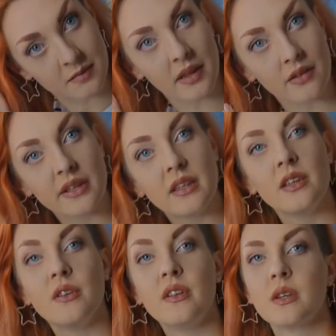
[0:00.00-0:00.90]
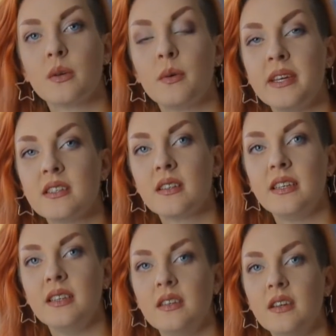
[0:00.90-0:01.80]
by the fact that Unique So are
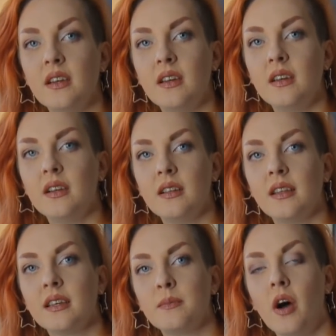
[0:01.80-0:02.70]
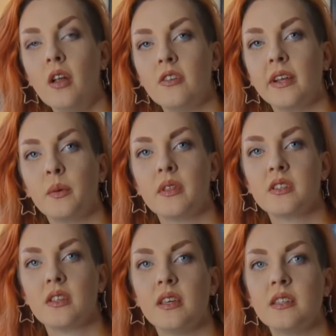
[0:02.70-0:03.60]
basically like partnering with us
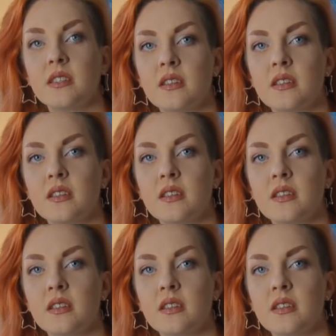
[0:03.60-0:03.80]
on this.